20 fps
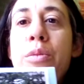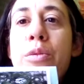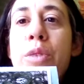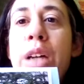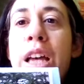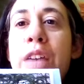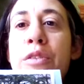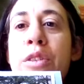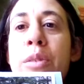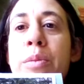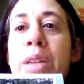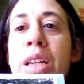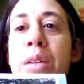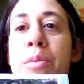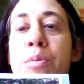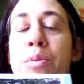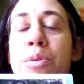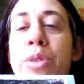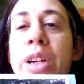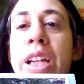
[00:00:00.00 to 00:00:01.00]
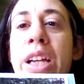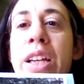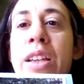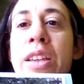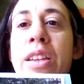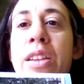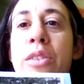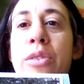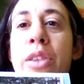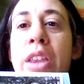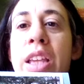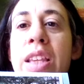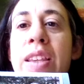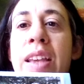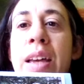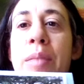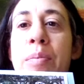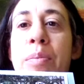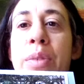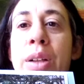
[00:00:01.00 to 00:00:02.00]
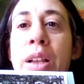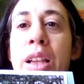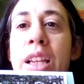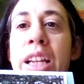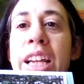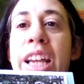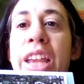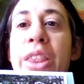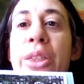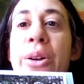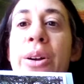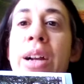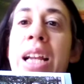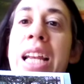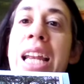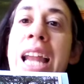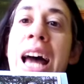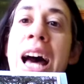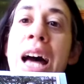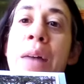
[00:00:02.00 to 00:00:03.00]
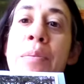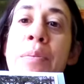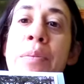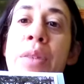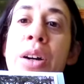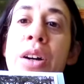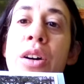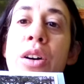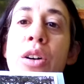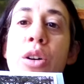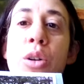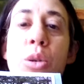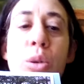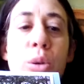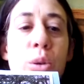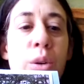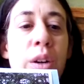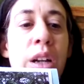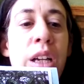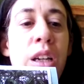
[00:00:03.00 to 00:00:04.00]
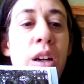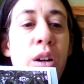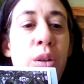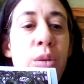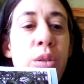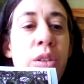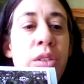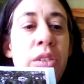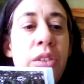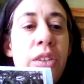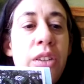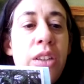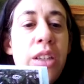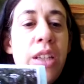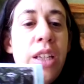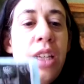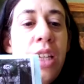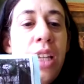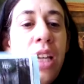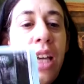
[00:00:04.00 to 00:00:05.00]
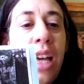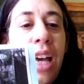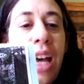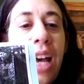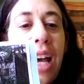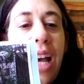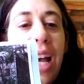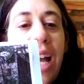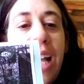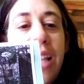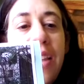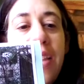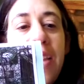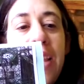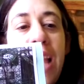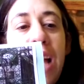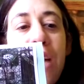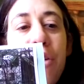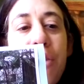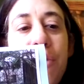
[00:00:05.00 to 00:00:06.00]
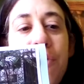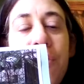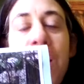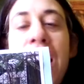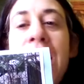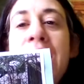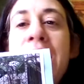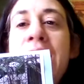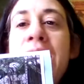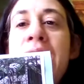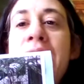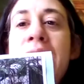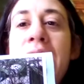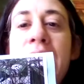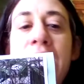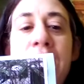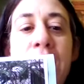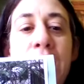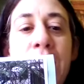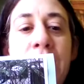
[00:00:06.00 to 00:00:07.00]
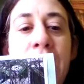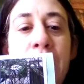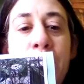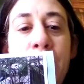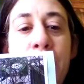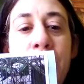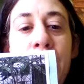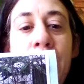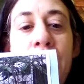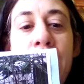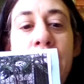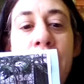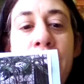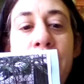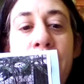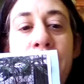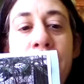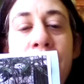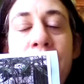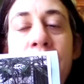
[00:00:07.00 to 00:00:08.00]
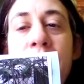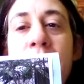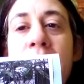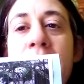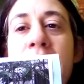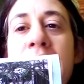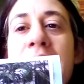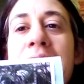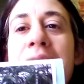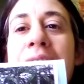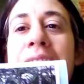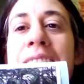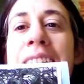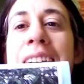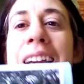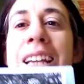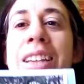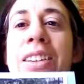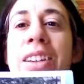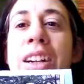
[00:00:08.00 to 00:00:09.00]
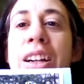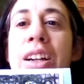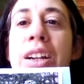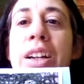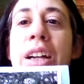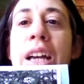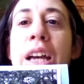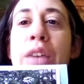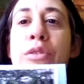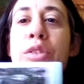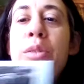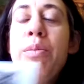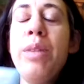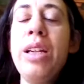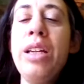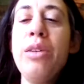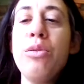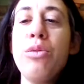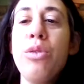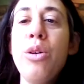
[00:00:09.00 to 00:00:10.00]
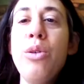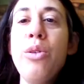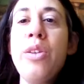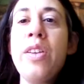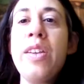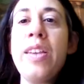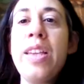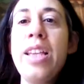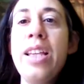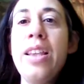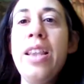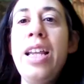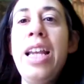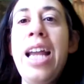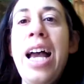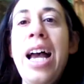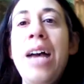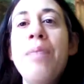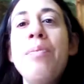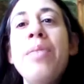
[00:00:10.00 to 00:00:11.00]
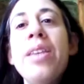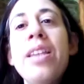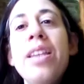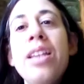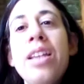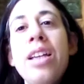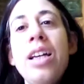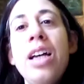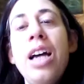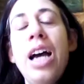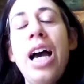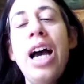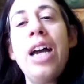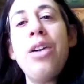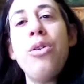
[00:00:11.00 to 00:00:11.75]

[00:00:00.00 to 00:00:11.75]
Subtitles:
everybody brings to the temple either a lamb or a goat and sacrifice it in the temple. Later, everybody roasts the lambs and